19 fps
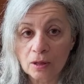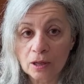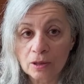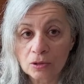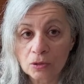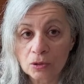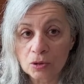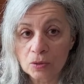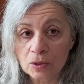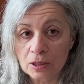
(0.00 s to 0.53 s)

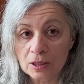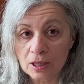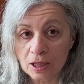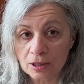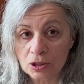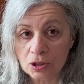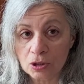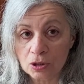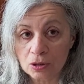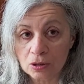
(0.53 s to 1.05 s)
unusual
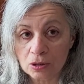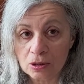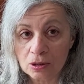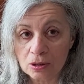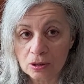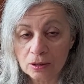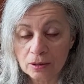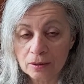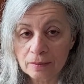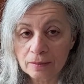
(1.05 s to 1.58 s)
textures.
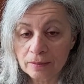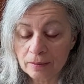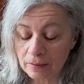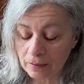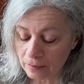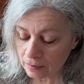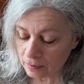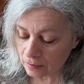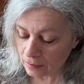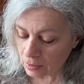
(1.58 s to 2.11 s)

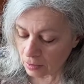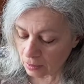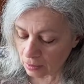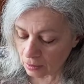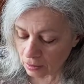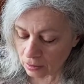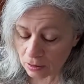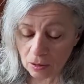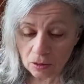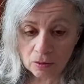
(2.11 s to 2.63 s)

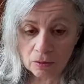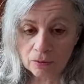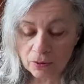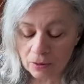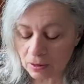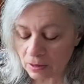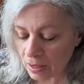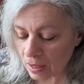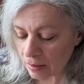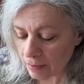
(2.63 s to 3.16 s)
So for
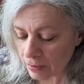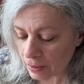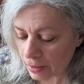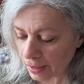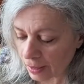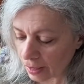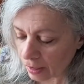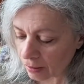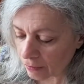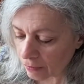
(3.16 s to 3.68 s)
example, I
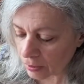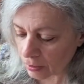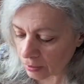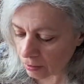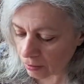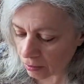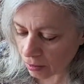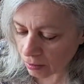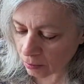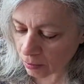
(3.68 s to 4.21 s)
have
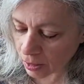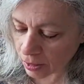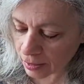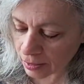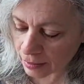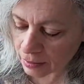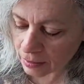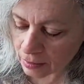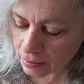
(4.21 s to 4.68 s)
here on my